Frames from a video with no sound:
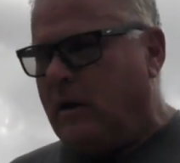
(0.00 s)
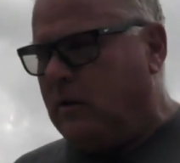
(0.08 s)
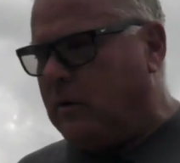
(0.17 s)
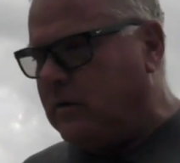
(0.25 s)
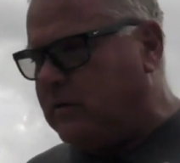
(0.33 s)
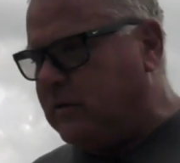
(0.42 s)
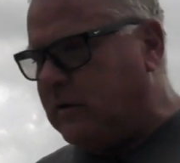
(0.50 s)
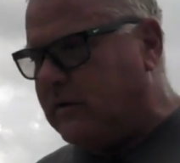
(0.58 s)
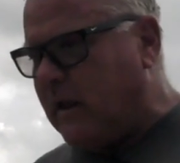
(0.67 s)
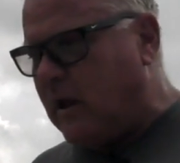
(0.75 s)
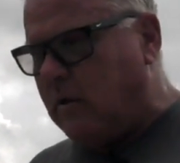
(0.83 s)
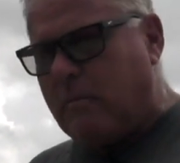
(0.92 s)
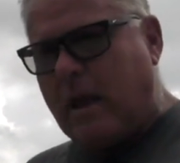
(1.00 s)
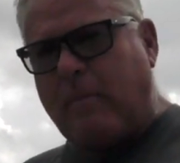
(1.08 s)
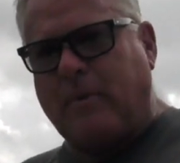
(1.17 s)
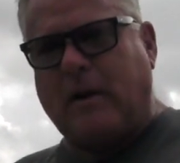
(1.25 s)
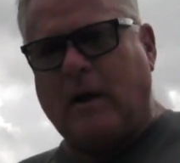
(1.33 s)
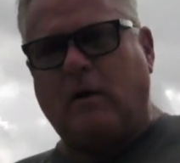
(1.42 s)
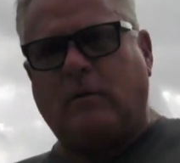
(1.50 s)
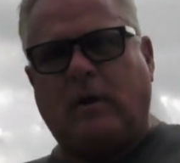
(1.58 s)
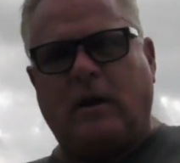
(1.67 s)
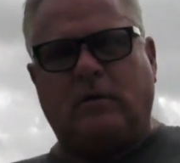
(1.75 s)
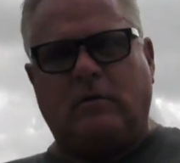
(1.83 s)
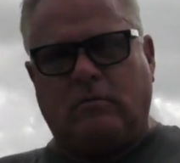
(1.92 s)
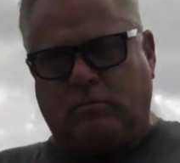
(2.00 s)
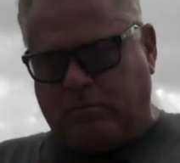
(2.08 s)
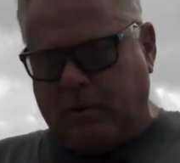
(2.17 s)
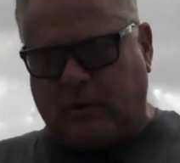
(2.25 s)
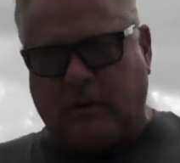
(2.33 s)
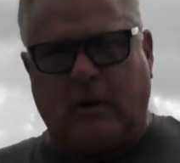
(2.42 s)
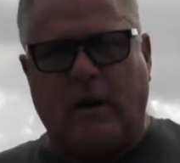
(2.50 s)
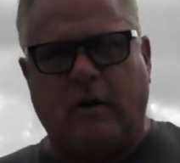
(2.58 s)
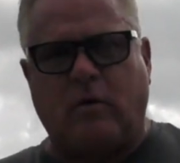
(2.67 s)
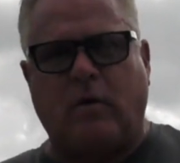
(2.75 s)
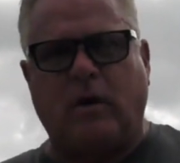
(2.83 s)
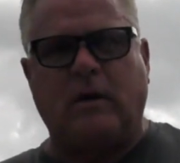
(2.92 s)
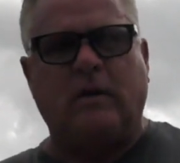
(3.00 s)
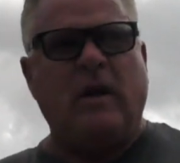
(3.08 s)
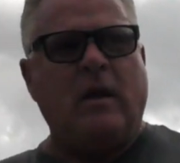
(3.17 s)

You can sit down, map it out, and build it on a grid,